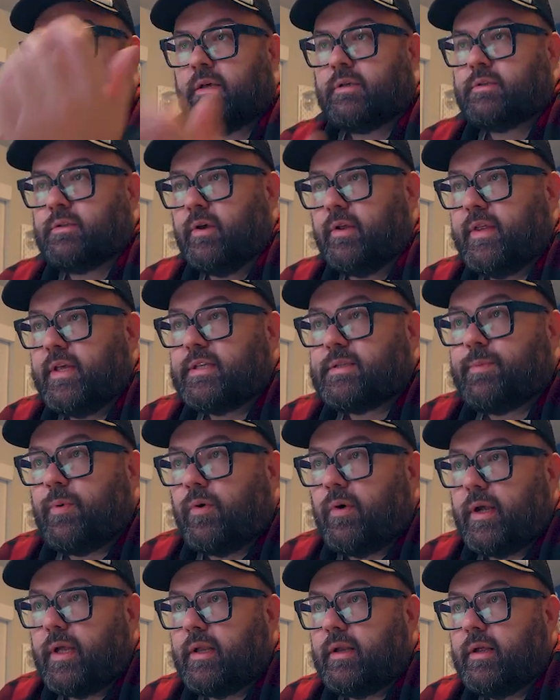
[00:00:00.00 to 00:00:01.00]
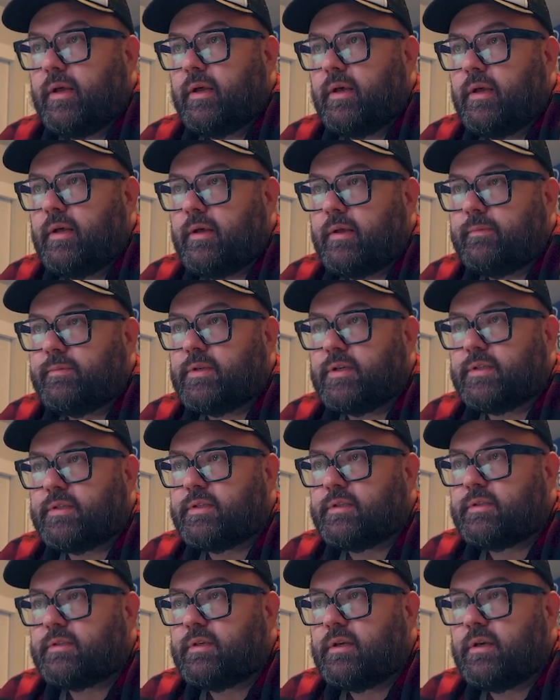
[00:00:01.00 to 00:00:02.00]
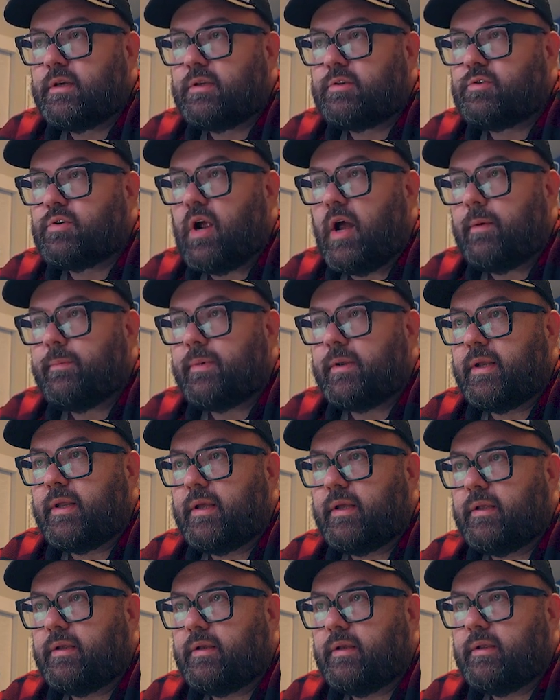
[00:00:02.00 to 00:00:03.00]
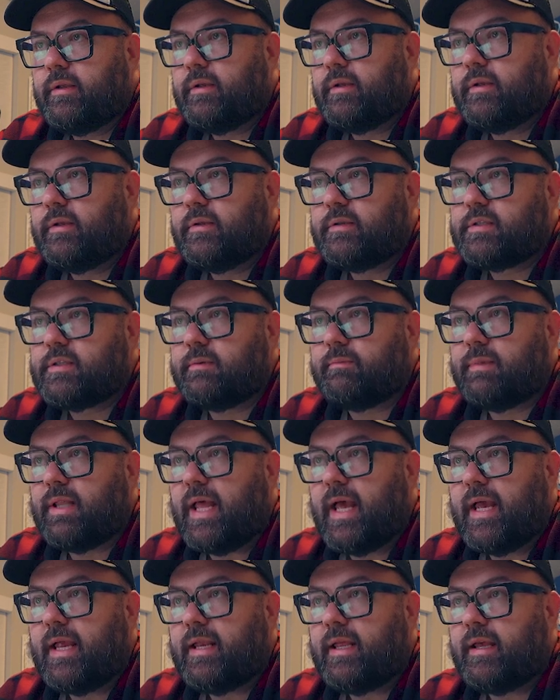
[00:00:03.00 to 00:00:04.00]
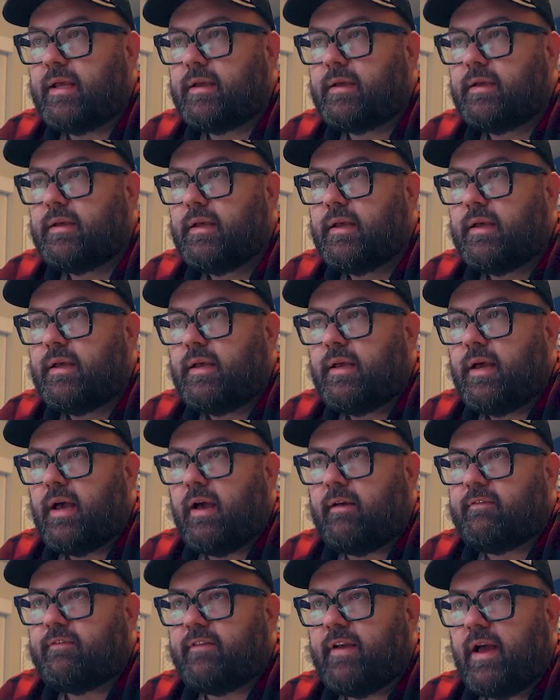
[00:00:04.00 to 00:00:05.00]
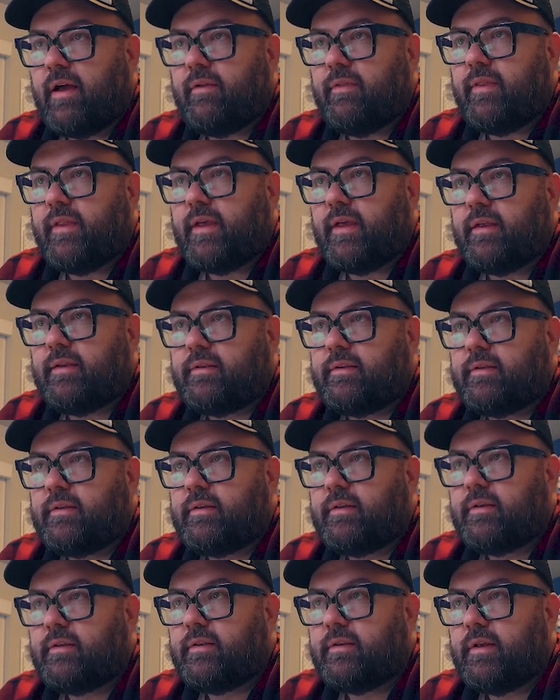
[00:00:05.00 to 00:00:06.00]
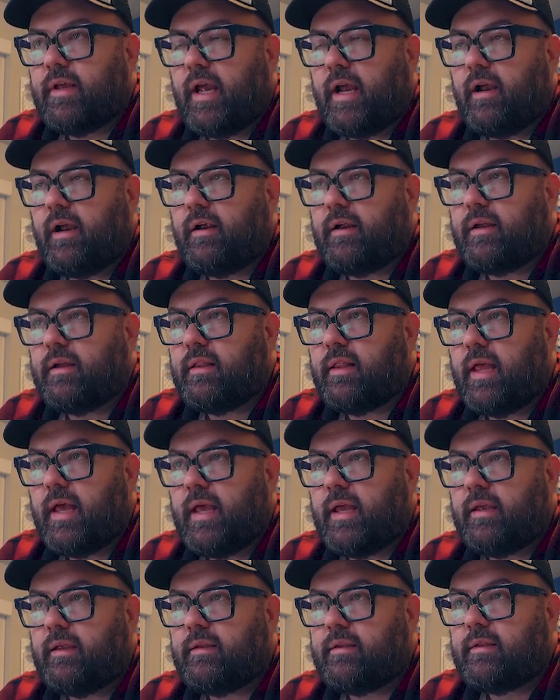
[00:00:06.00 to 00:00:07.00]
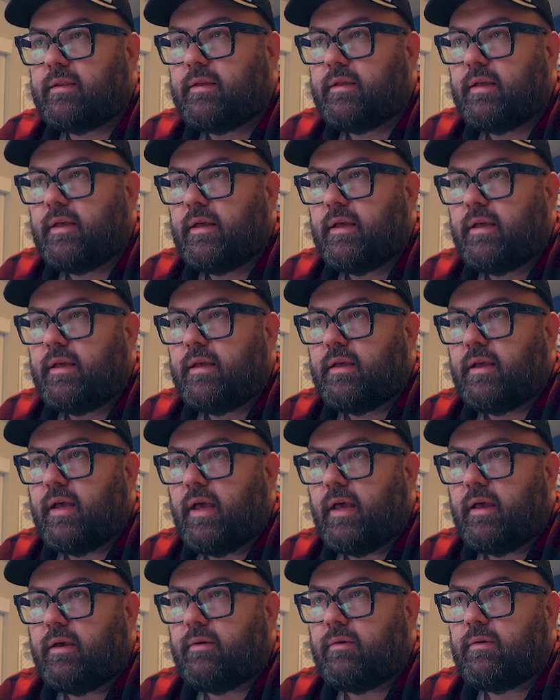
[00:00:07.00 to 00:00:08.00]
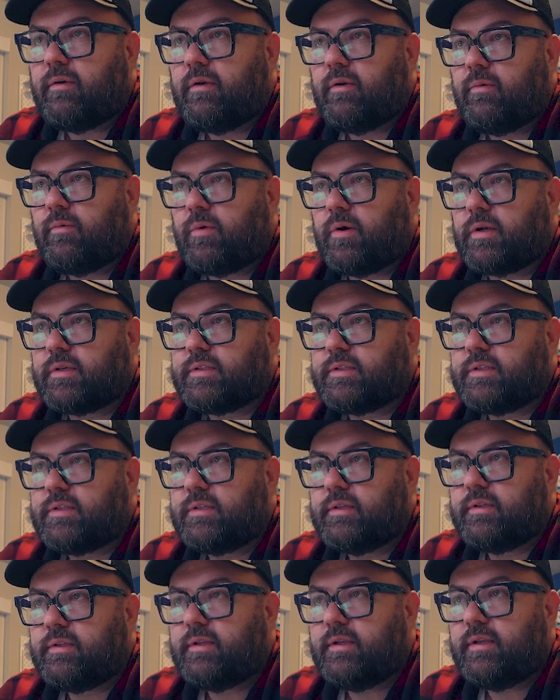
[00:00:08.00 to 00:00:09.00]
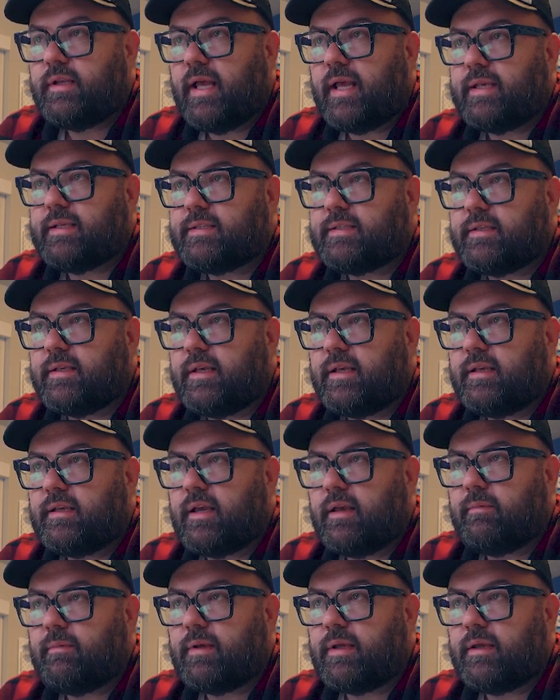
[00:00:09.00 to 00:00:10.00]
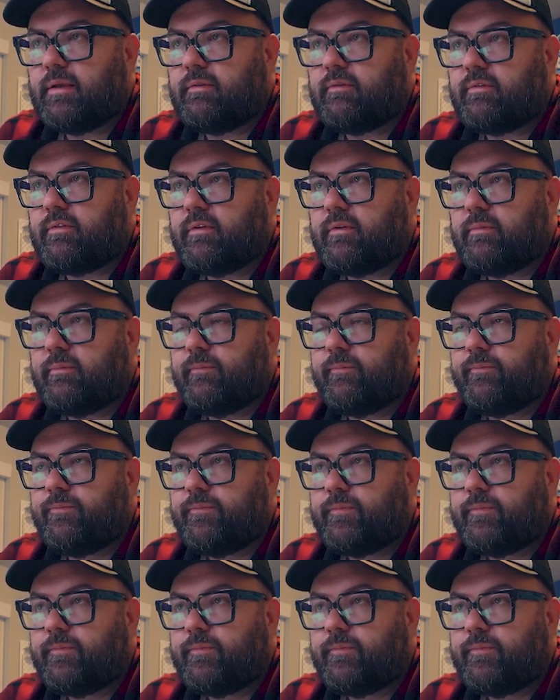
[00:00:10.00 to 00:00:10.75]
So at this point, I'm just dropping in some lighting. I found that area light works nicely coming in from